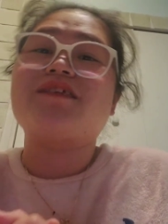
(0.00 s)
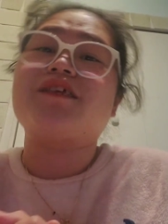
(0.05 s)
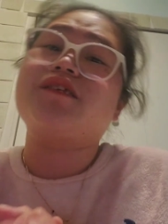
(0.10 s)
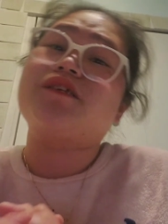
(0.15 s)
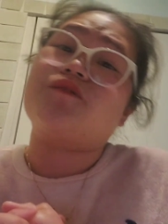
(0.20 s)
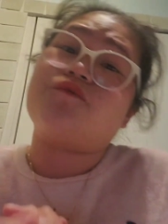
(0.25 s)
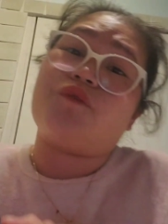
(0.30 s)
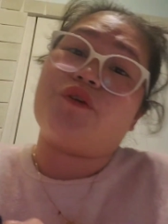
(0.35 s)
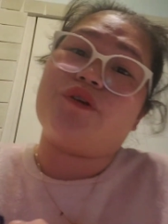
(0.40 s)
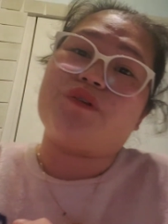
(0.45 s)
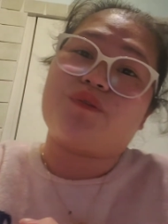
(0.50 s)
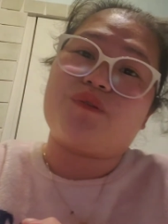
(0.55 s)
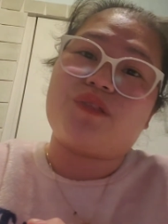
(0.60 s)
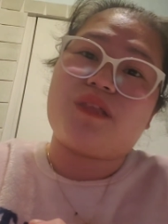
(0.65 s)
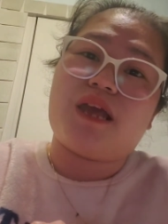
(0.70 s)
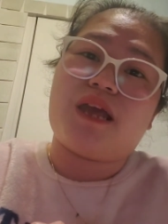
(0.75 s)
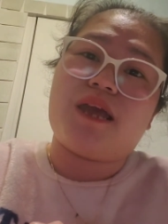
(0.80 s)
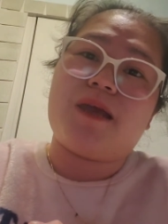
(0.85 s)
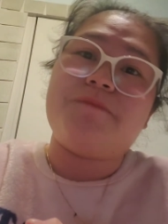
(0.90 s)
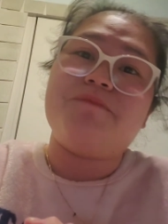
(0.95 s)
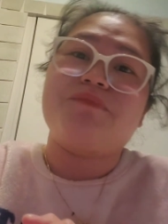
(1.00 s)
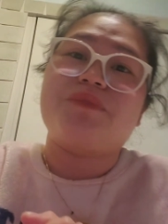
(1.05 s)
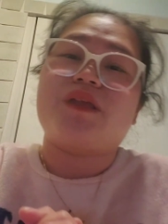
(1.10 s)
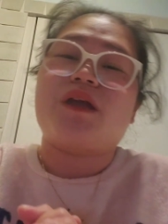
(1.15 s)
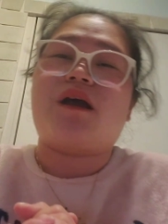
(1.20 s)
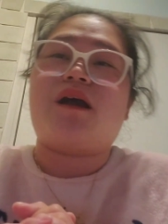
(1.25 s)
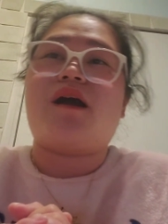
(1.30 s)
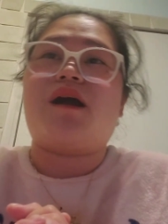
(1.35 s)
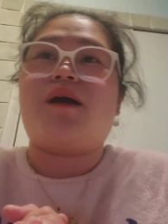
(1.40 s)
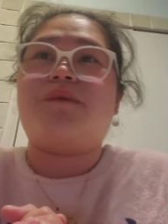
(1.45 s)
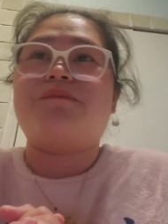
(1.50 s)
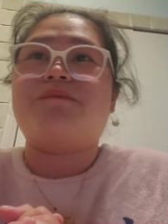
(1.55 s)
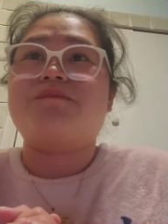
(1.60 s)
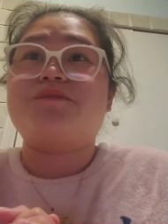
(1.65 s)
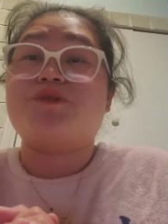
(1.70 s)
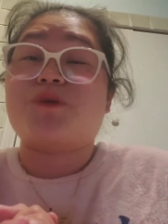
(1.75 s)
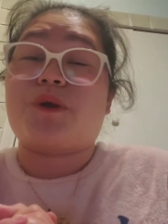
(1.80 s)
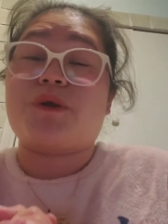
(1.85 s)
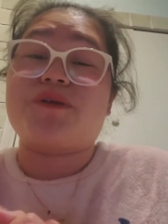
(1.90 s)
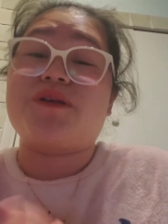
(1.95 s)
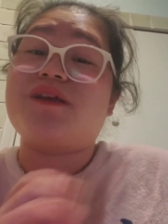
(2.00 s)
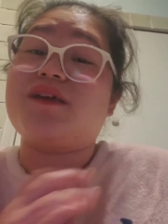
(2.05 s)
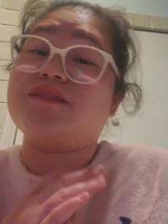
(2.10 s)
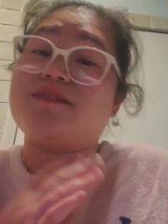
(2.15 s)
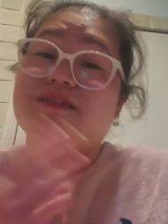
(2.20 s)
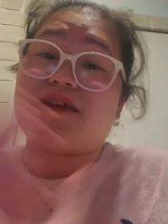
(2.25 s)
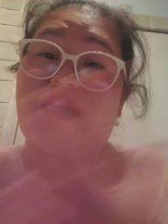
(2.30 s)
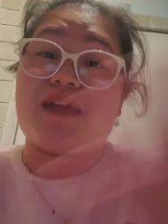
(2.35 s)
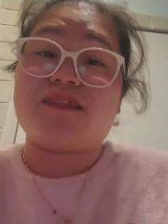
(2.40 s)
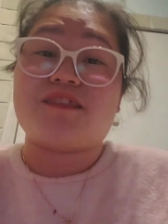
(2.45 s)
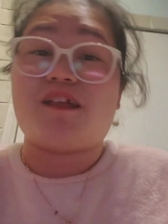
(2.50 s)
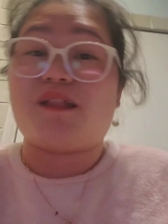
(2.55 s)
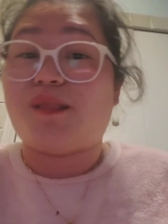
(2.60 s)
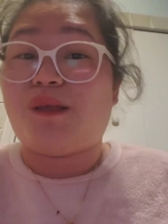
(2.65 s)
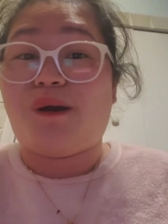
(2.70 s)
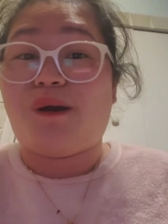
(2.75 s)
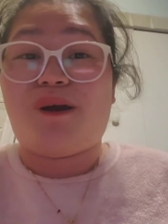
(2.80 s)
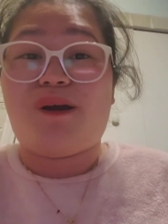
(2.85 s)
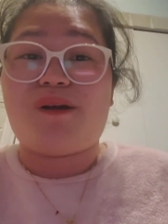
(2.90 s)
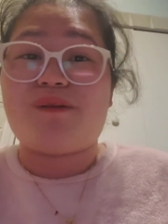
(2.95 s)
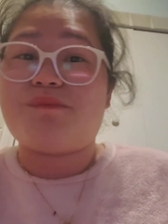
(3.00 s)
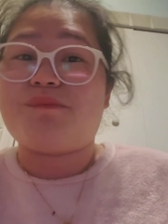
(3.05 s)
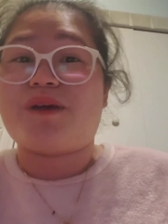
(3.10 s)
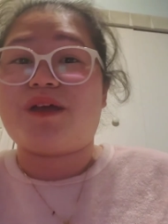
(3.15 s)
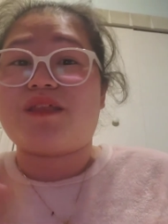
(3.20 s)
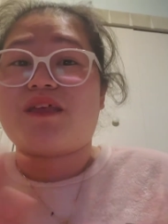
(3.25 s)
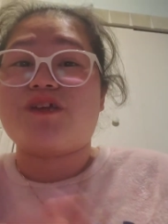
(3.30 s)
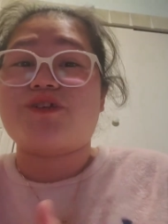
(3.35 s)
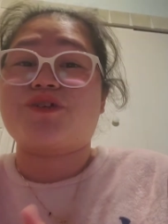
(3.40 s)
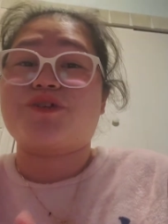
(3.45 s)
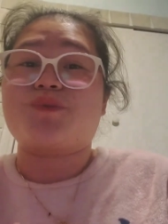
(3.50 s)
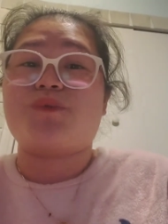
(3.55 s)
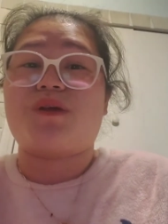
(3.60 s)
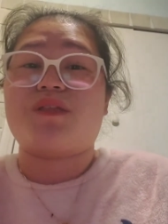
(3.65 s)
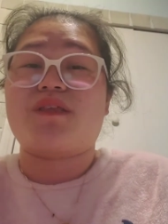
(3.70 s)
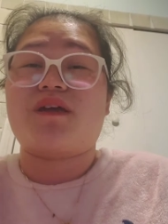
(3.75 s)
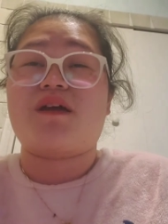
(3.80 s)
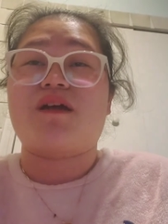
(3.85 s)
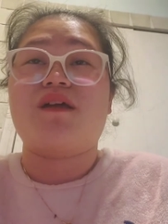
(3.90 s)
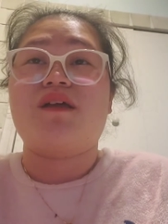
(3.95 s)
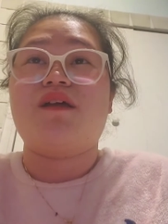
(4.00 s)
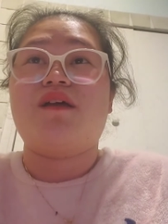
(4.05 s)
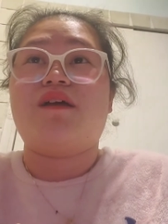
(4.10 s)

that's it for today um, sorry it's kind of long but i just wanna